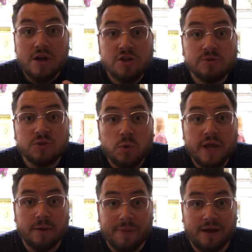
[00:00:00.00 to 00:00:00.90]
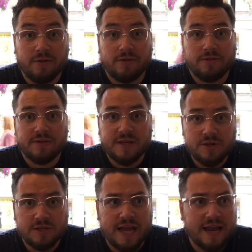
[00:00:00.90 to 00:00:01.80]
she was talking about the
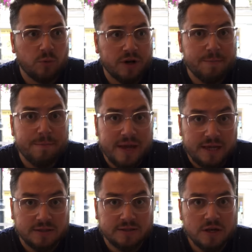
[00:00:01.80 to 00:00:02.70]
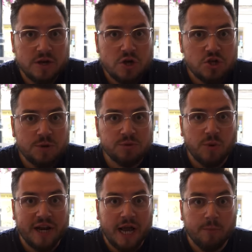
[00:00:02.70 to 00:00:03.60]
dishes and what it means. Mm. She
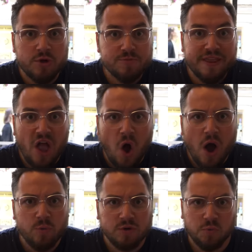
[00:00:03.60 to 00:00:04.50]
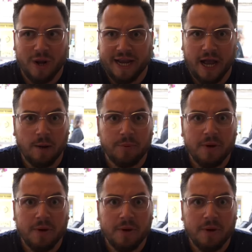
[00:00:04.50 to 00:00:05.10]
was welling up, which meant I was welling up,